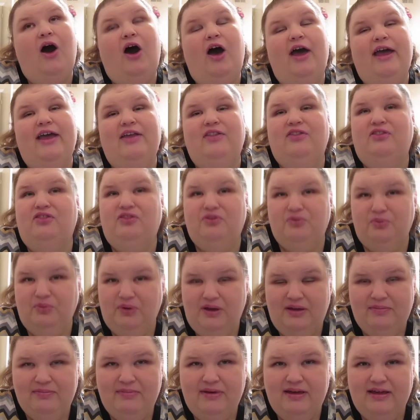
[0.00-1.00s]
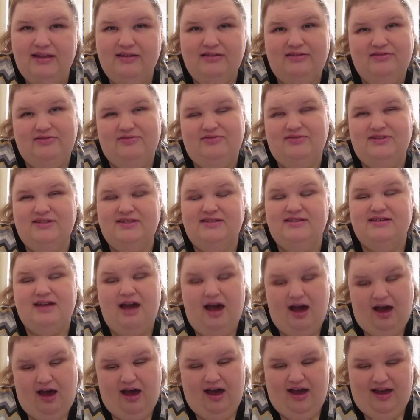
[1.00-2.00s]
in 3 months
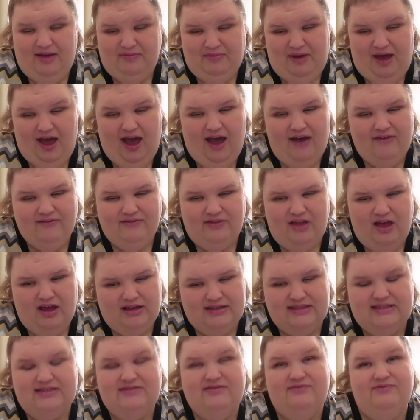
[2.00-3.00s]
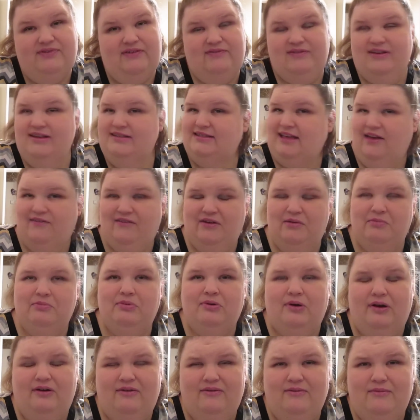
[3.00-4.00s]
time, I've lost
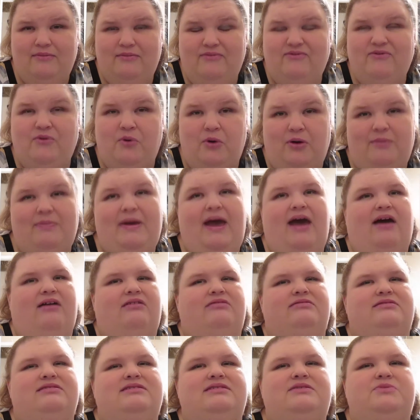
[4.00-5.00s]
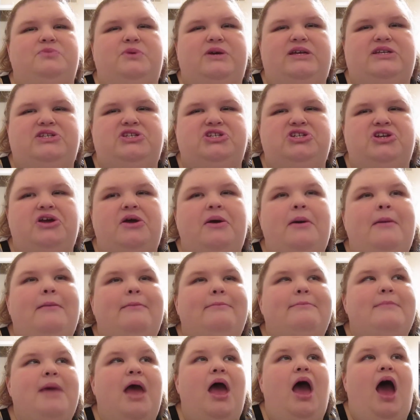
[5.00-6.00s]
57.4 pounds, which
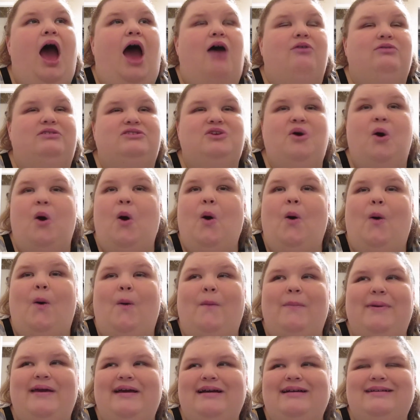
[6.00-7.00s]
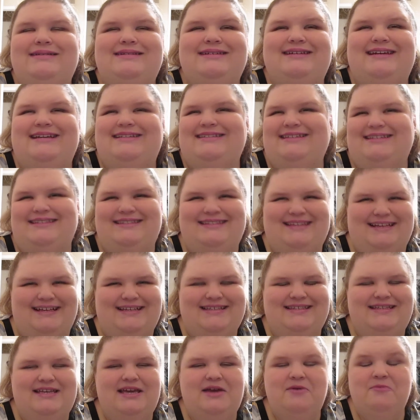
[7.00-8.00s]
I was hoping to get to
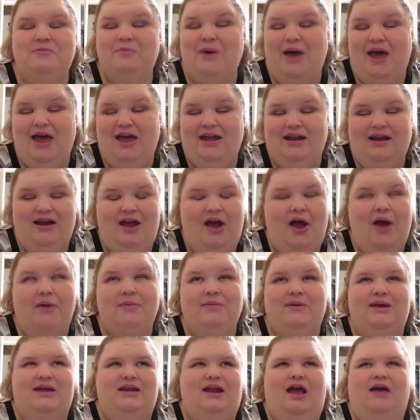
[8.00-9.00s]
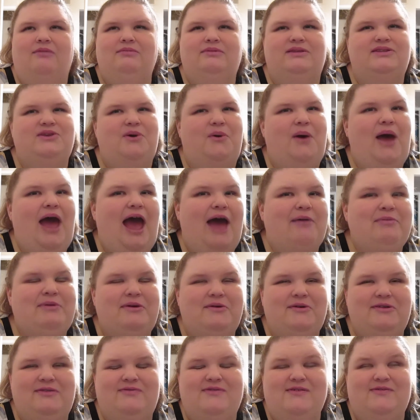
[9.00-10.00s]
60, but I mean, I'm so happy
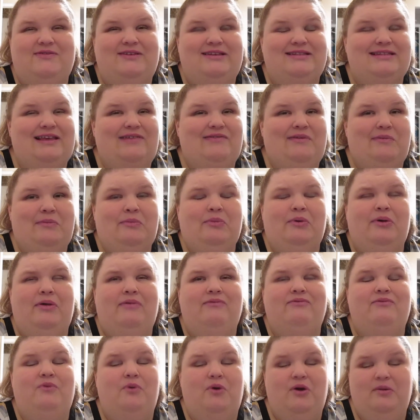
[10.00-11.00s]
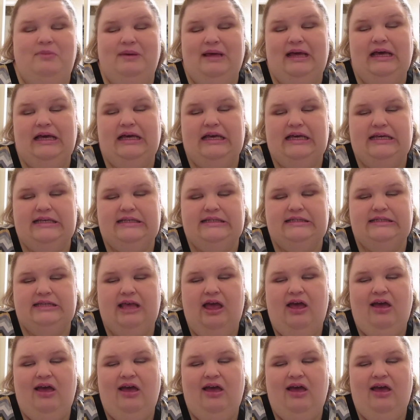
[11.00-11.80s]
with 57.4 because